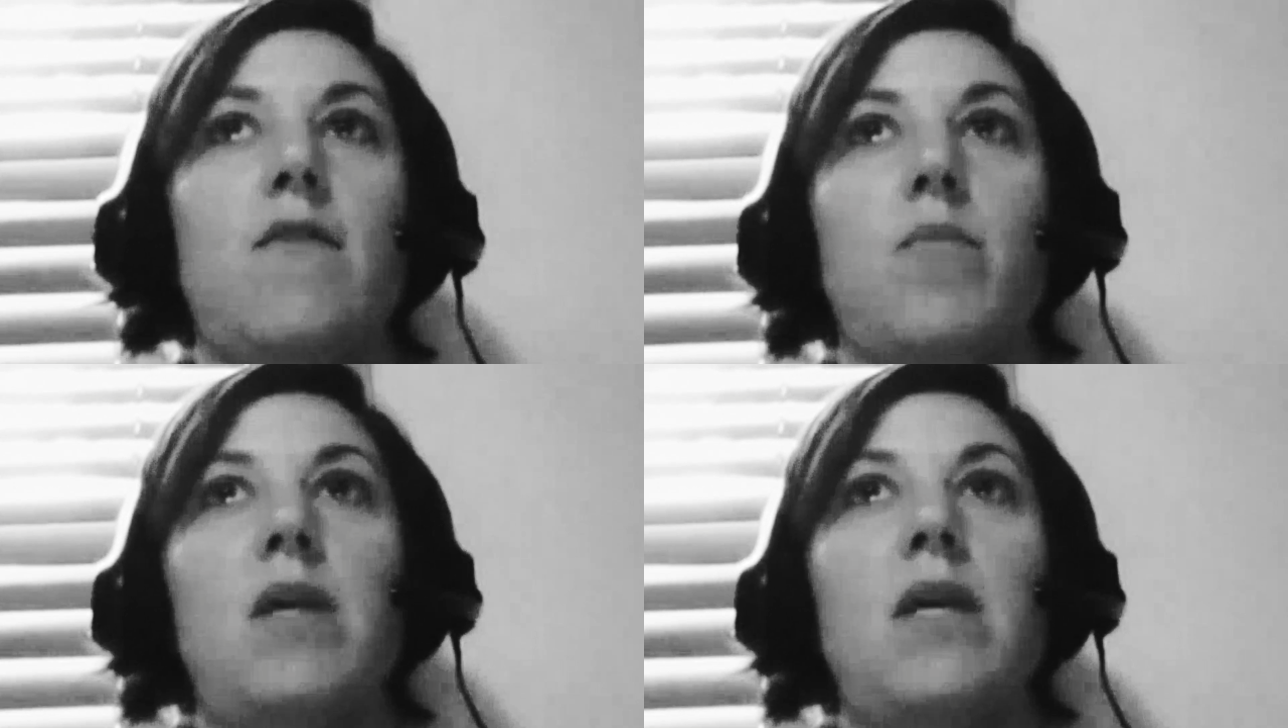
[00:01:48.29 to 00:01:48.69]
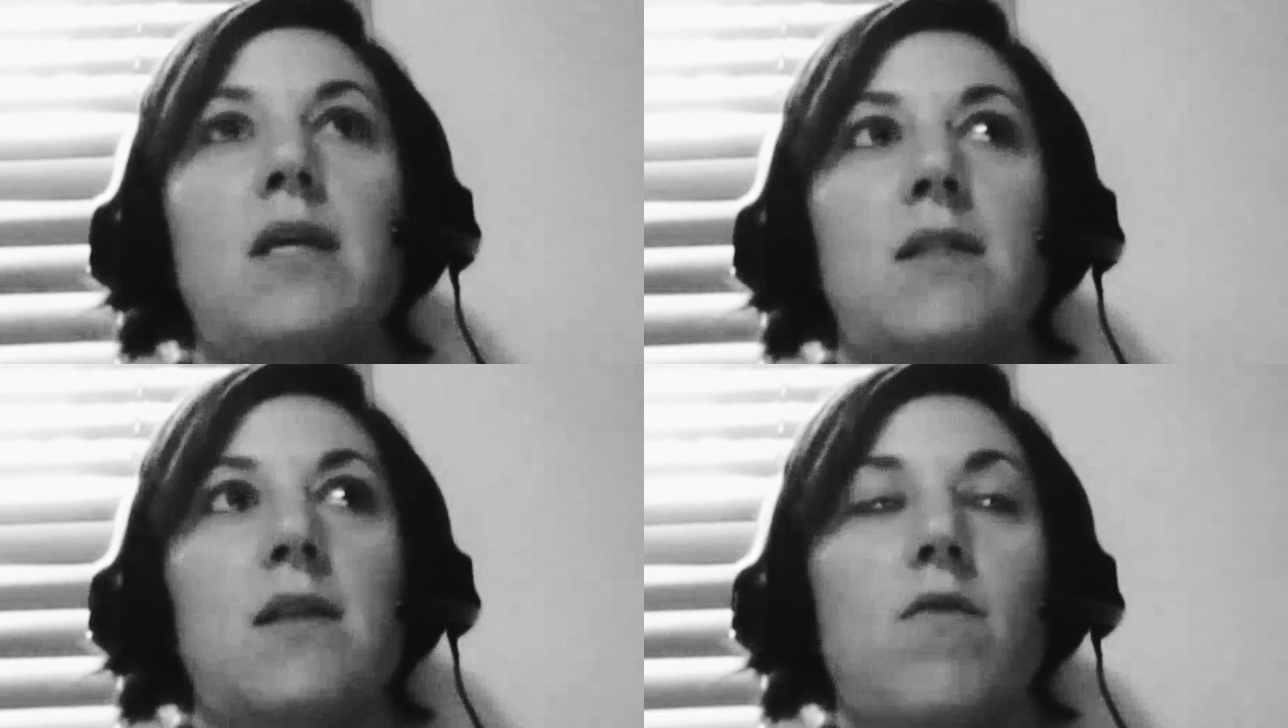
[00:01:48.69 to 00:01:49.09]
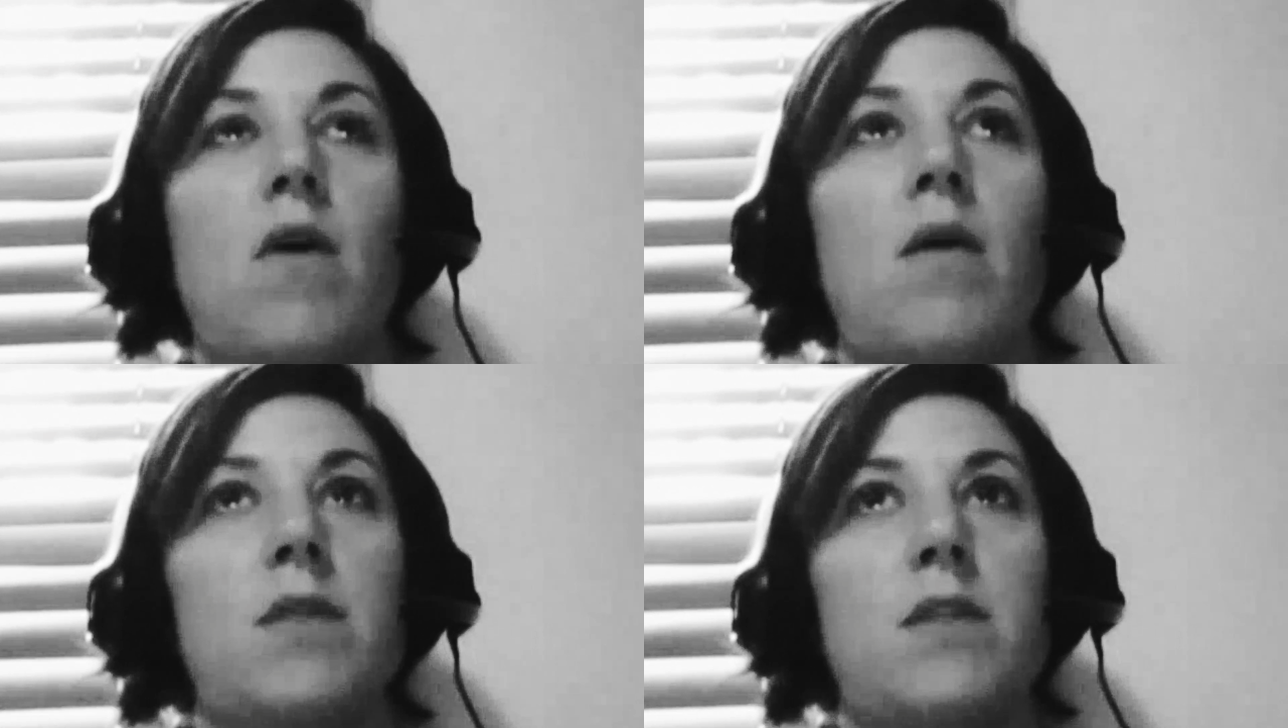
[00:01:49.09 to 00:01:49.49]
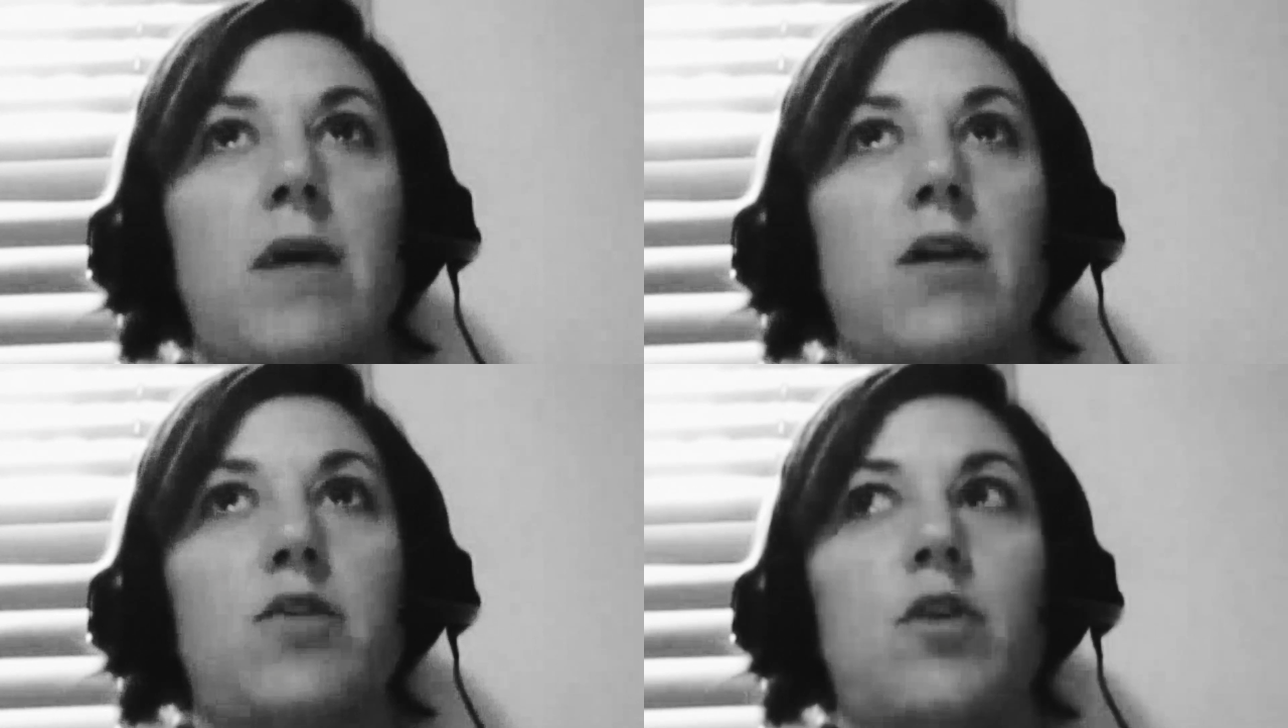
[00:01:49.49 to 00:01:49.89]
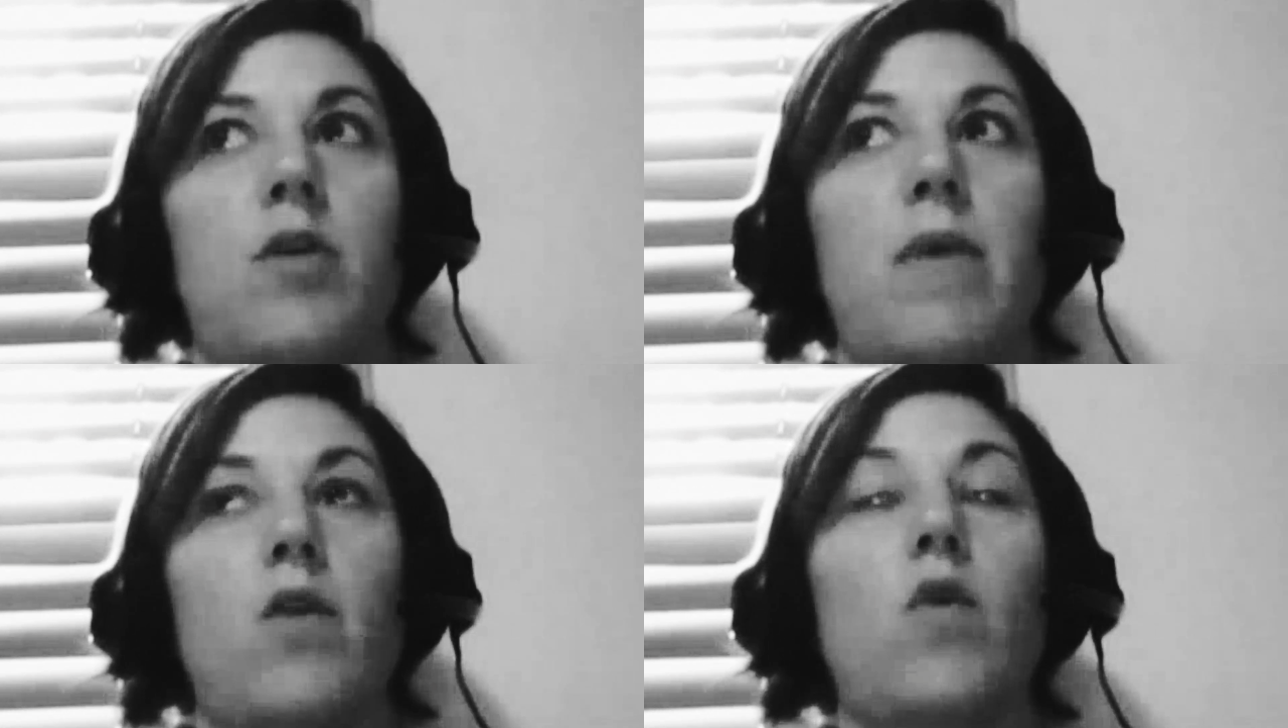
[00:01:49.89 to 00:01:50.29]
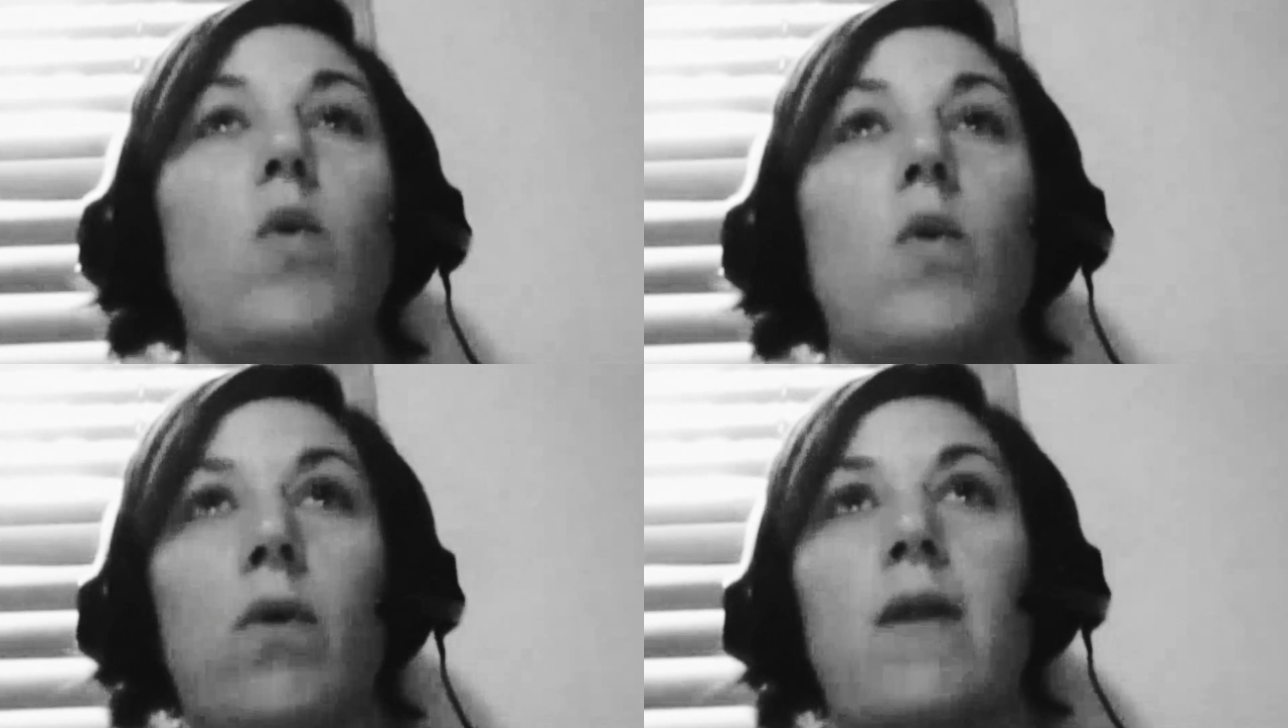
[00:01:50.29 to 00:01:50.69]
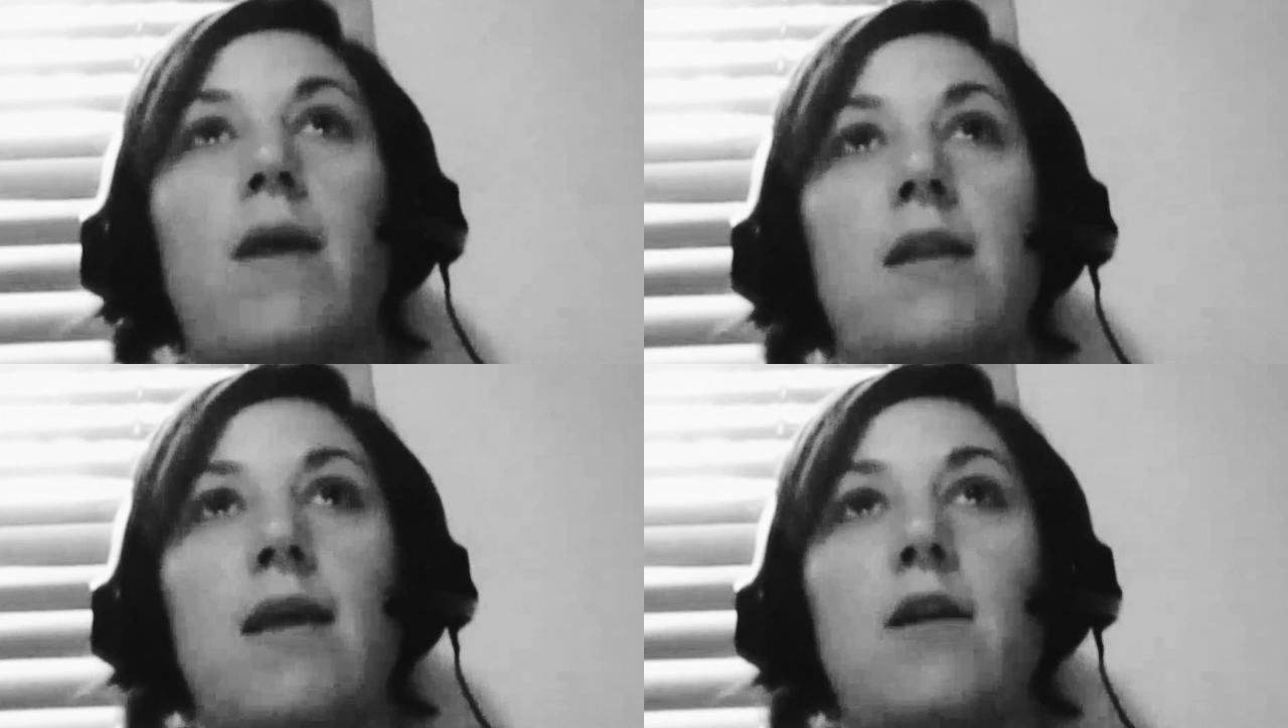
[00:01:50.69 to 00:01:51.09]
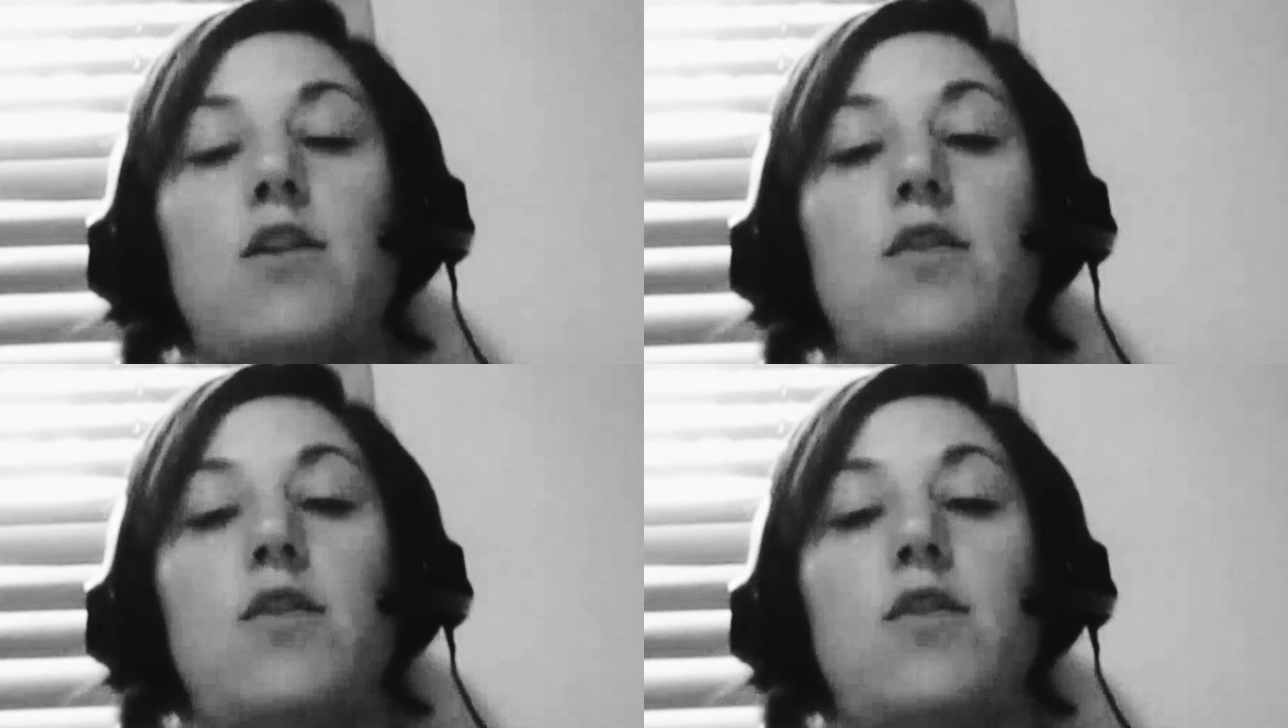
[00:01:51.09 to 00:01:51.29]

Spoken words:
of the peaks in the Raman spectrum and correlate that